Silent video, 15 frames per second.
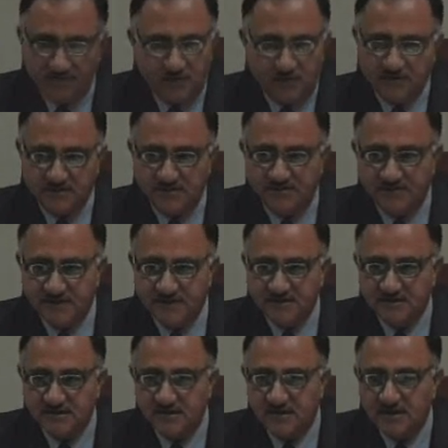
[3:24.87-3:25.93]
for
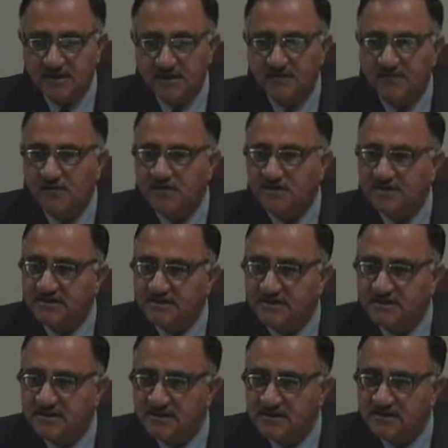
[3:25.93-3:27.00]
different
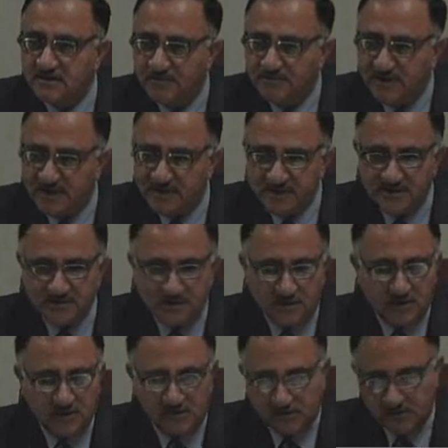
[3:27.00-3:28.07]
foreign companies
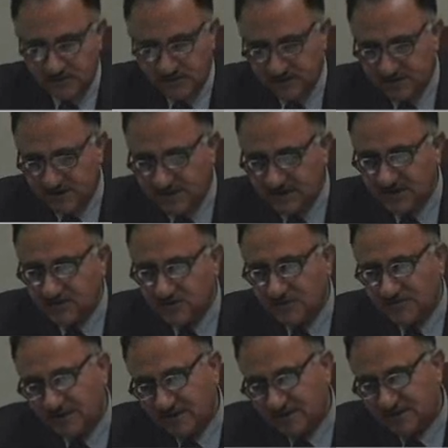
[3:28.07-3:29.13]
or internal
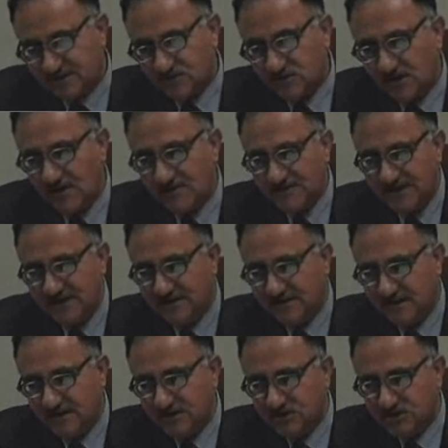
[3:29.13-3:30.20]
companies to have their
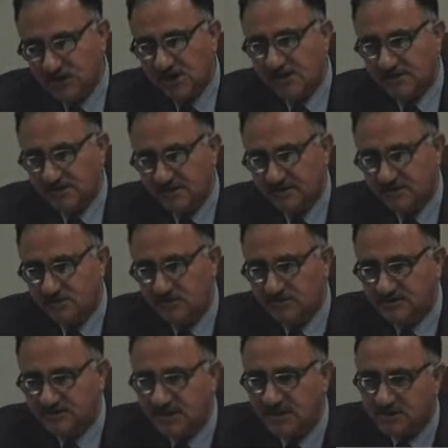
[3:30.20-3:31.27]
share in
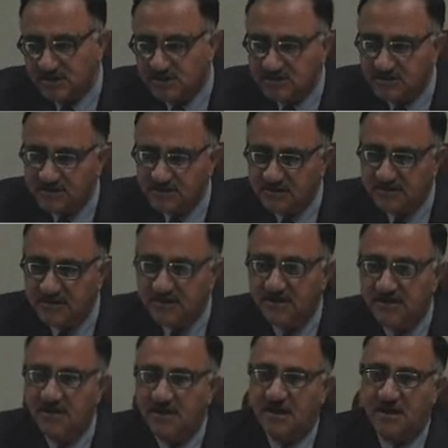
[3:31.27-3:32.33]
construction,
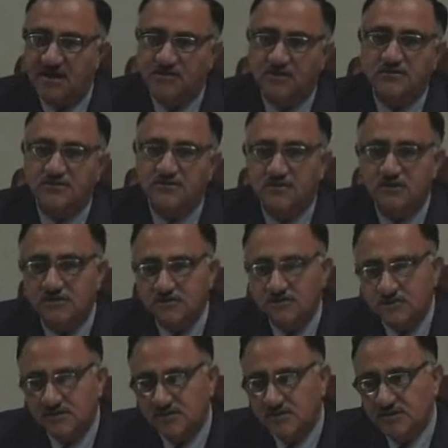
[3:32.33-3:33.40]
and also
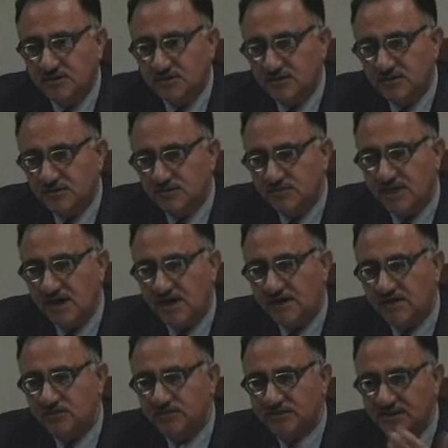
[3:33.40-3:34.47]
we
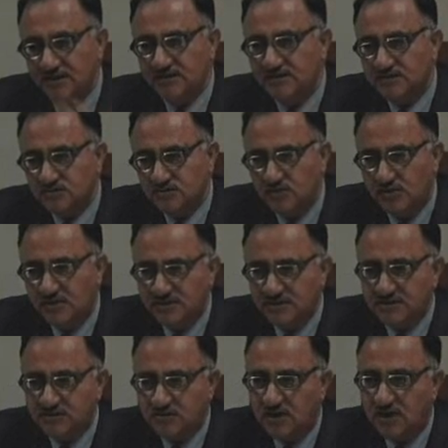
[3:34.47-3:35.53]
are looking
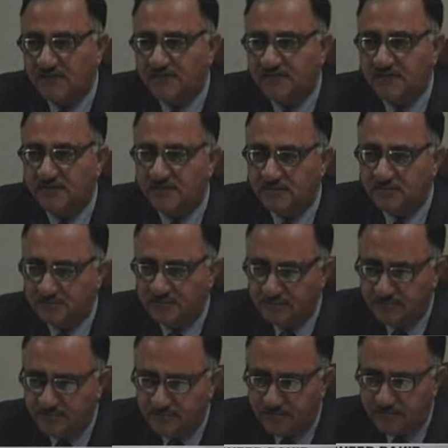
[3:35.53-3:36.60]
towards to have
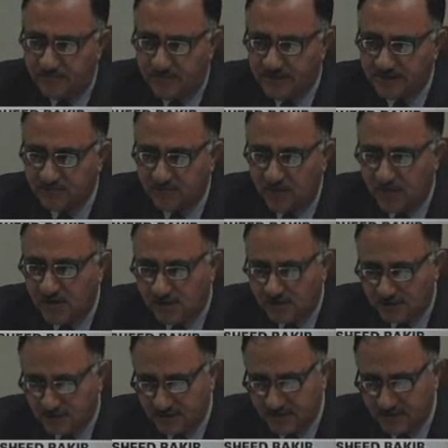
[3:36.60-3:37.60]
much more